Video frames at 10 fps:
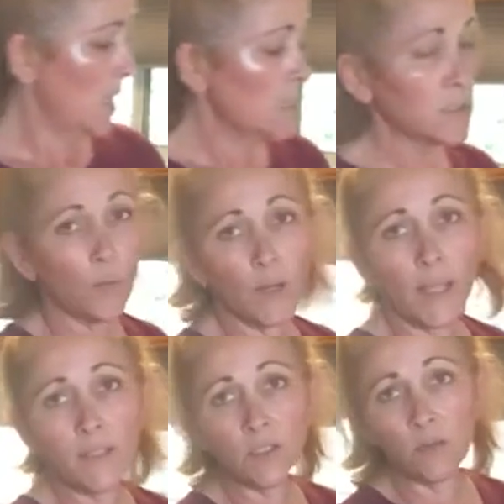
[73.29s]
So what
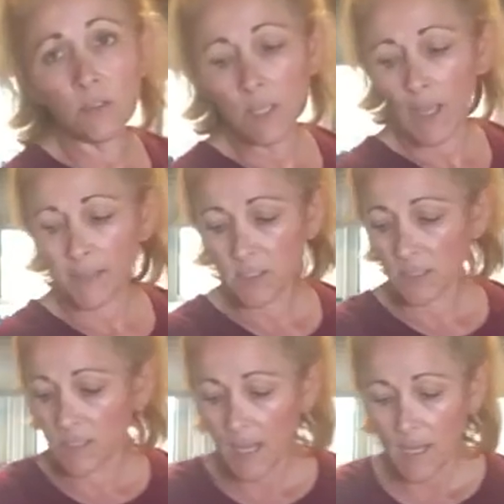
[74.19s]
I do is I just
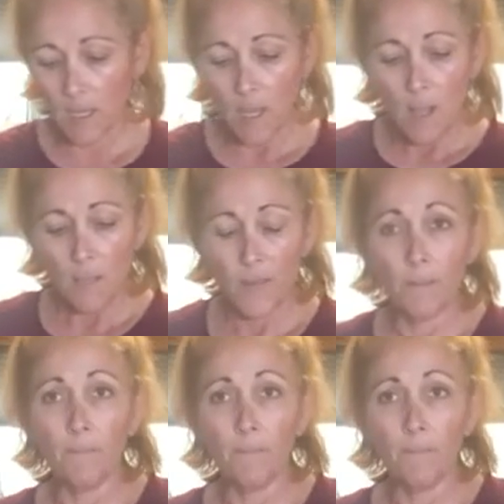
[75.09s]
take the